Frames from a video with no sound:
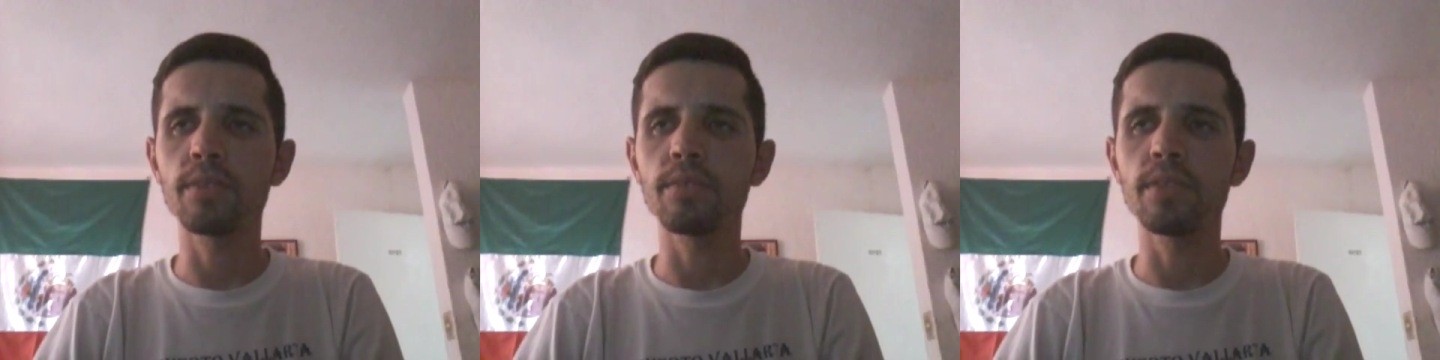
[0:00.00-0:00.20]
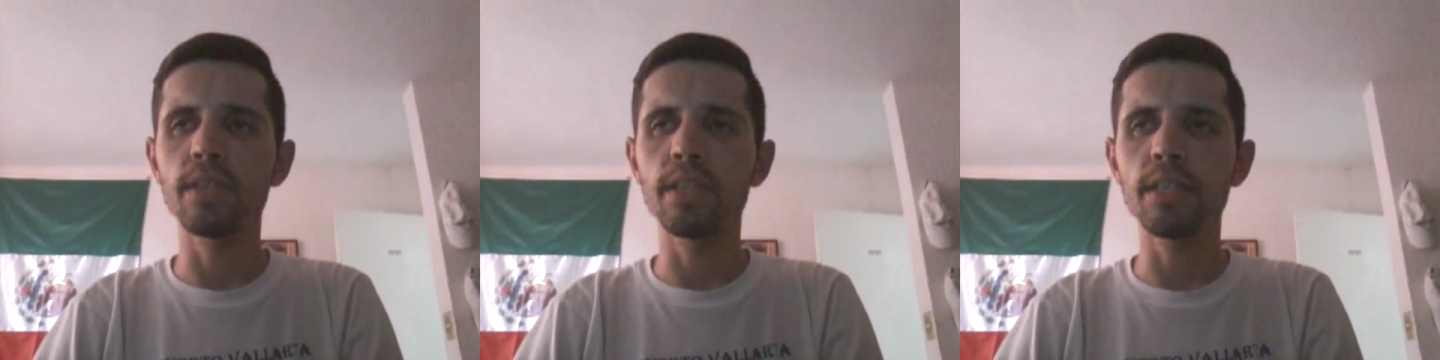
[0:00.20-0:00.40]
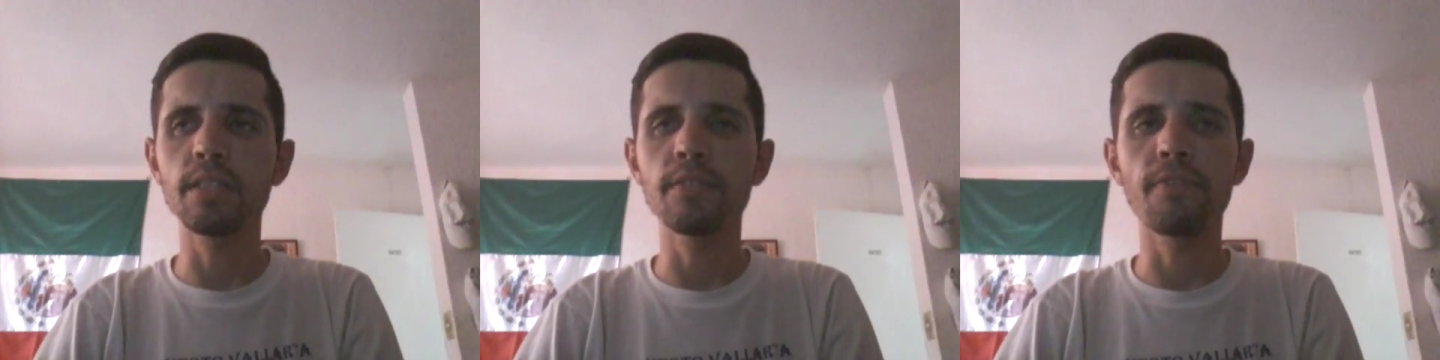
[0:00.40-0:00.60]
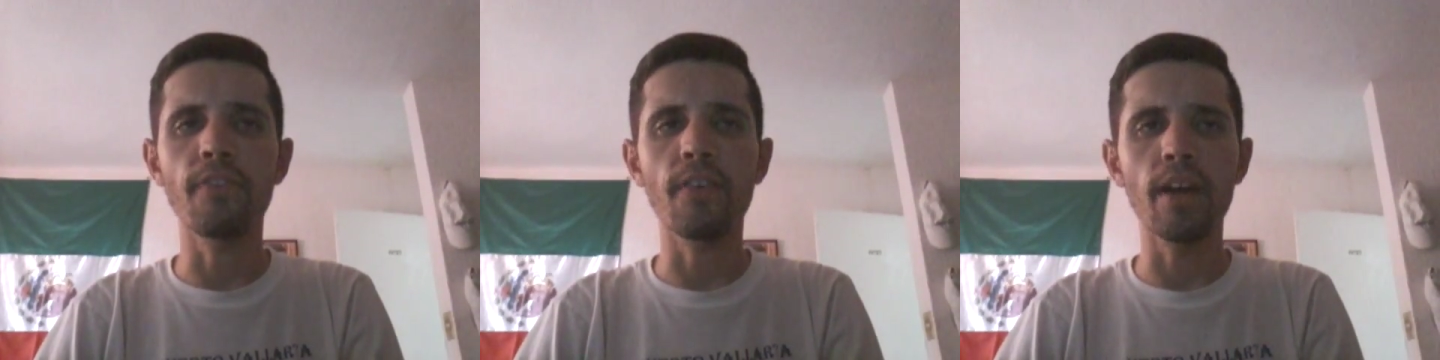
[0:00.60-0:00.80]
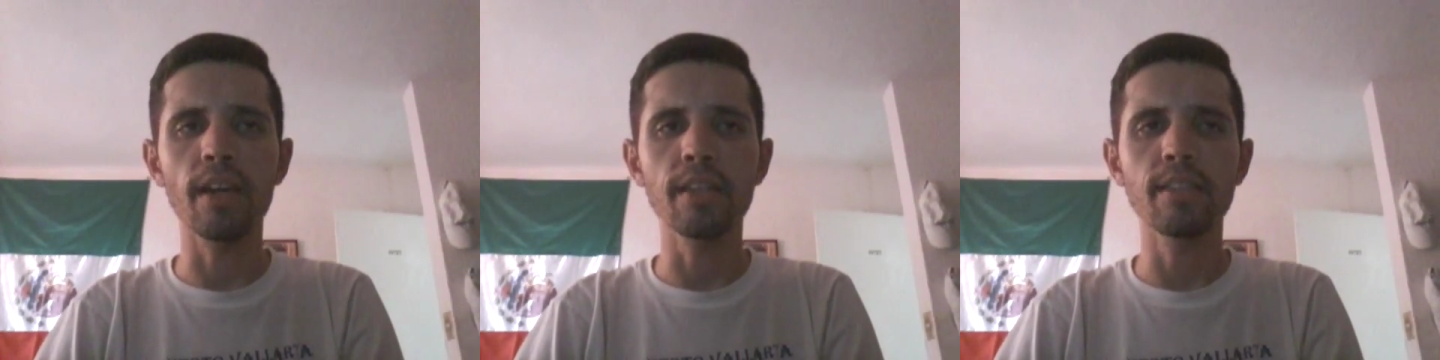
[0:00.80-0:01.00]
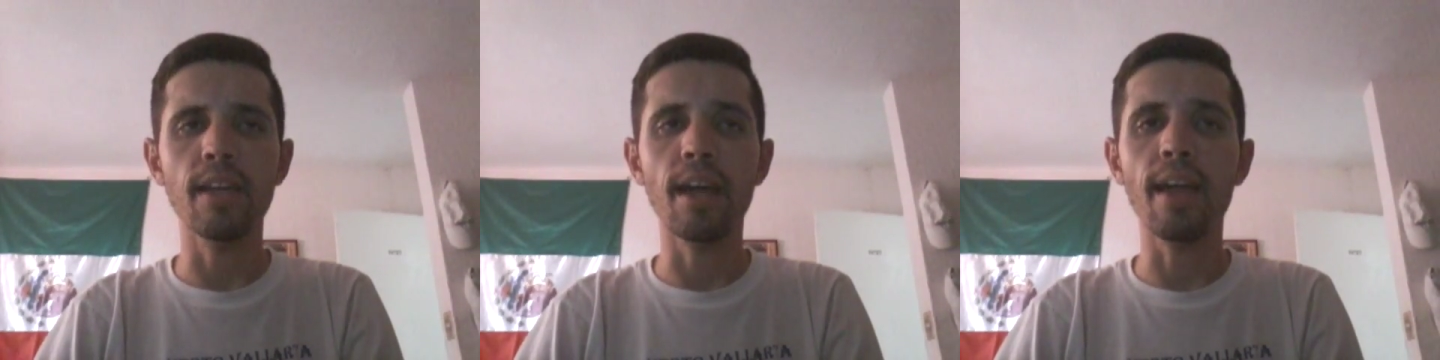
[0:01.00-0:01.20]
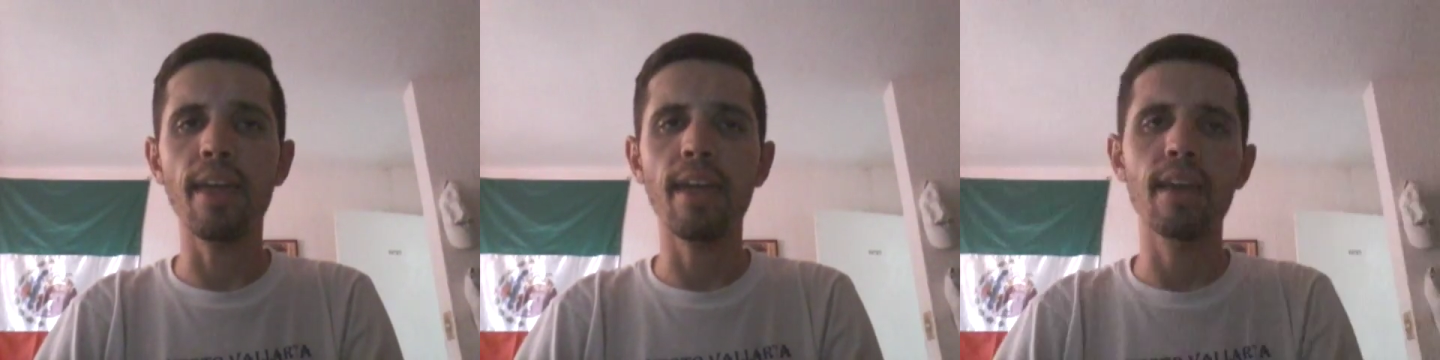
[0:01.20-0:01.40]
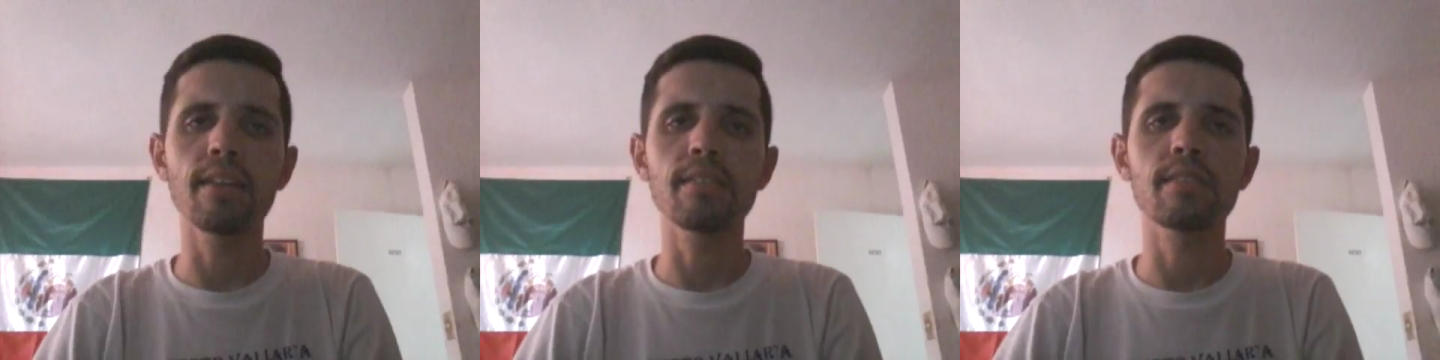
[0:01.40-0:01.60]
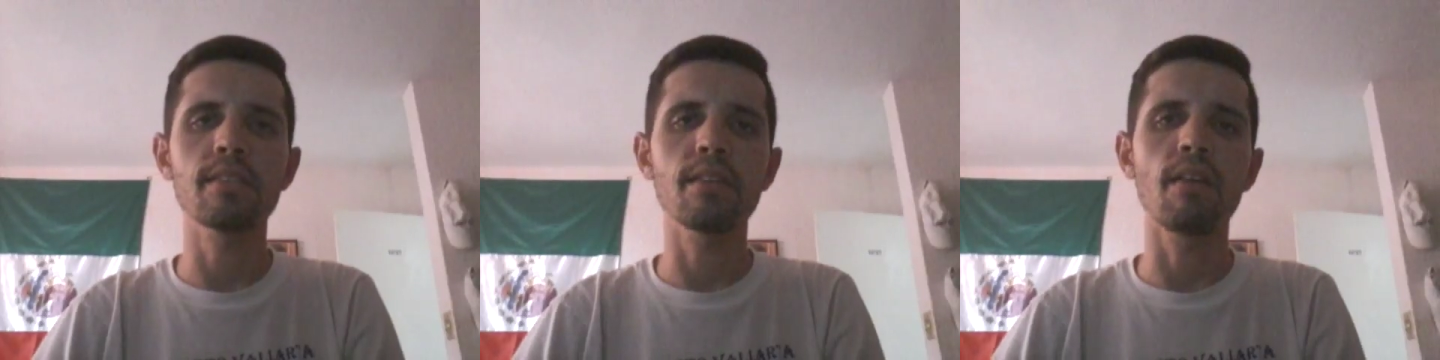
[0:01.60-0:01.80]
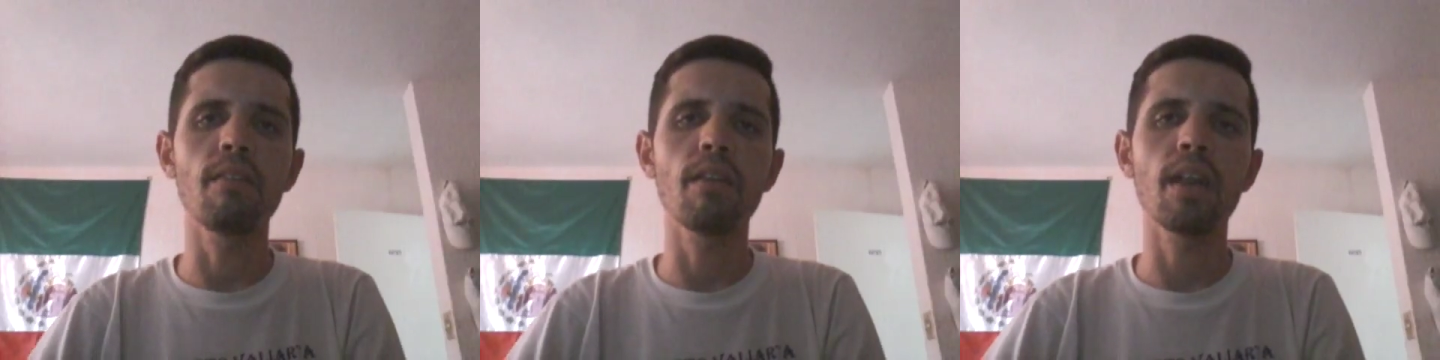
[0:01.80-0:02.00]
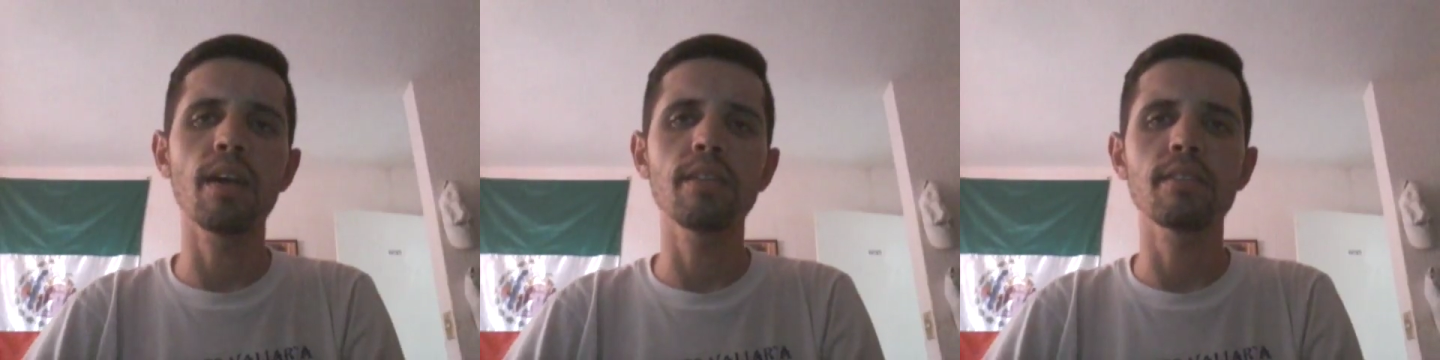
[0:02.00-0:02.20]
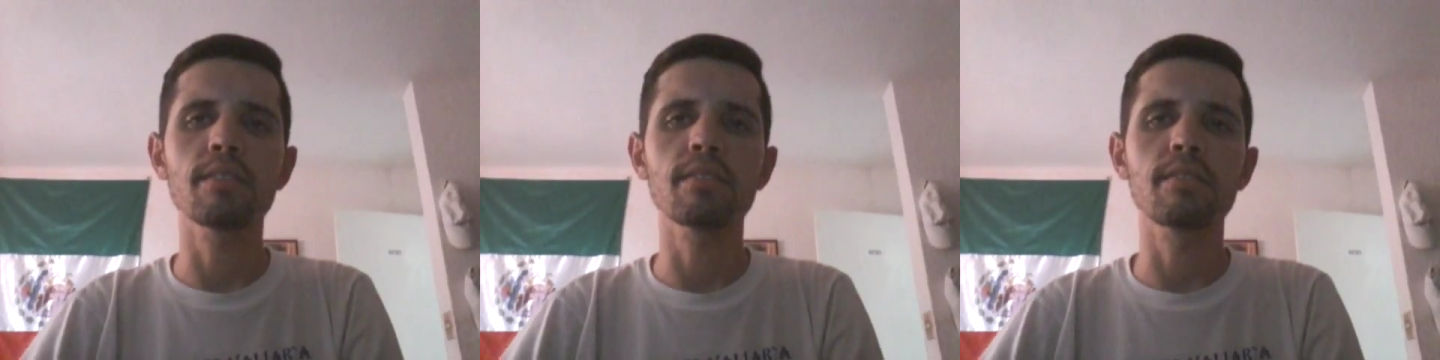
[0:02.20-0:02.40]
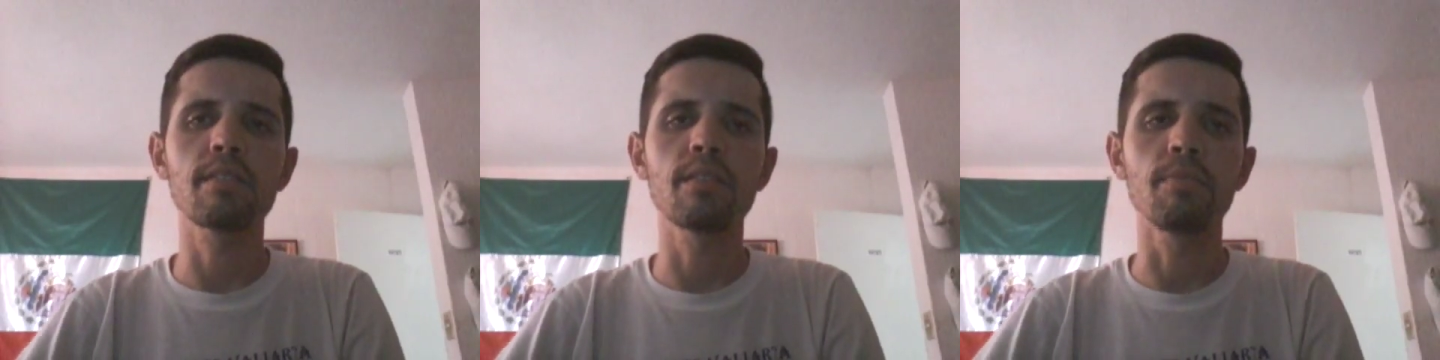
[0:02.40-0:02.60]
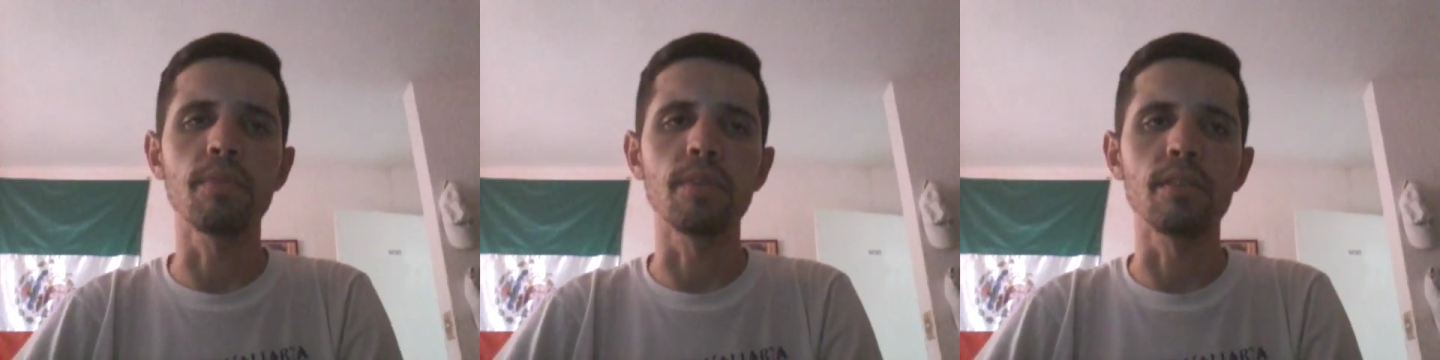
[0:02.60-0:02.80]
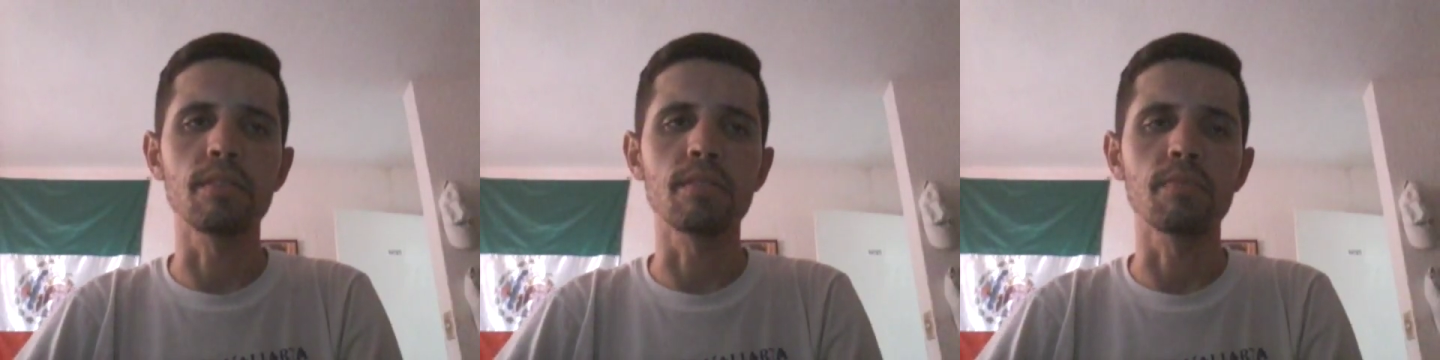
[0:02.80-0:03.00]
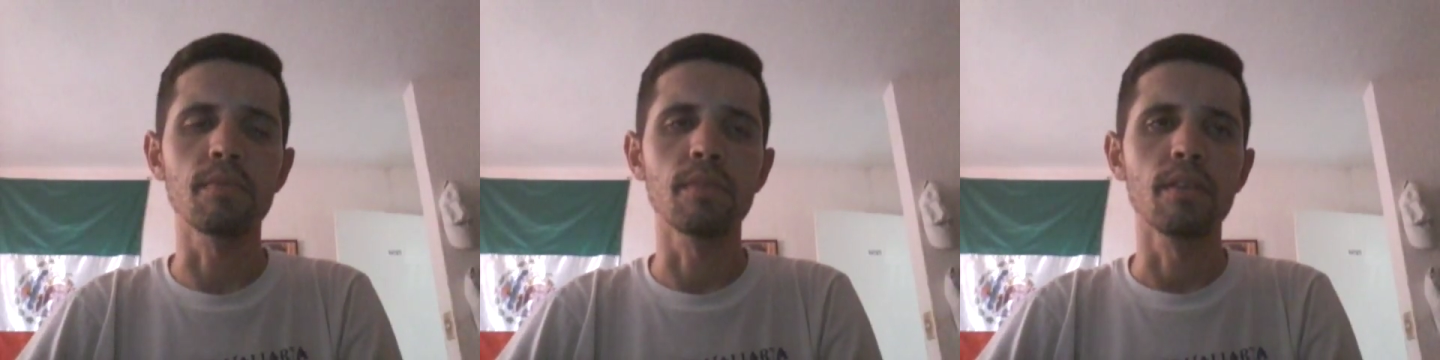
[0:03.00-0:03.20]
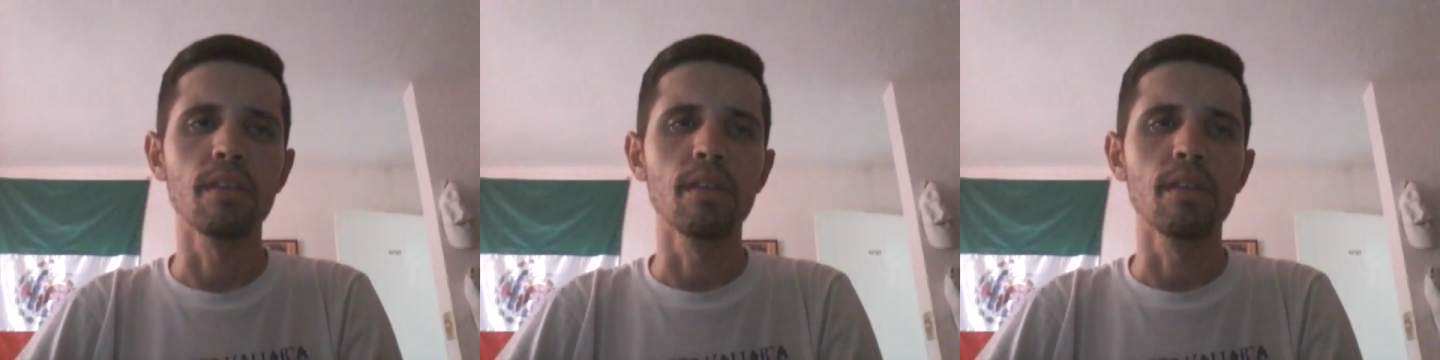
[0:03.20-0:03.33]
to lead fight against online extremism.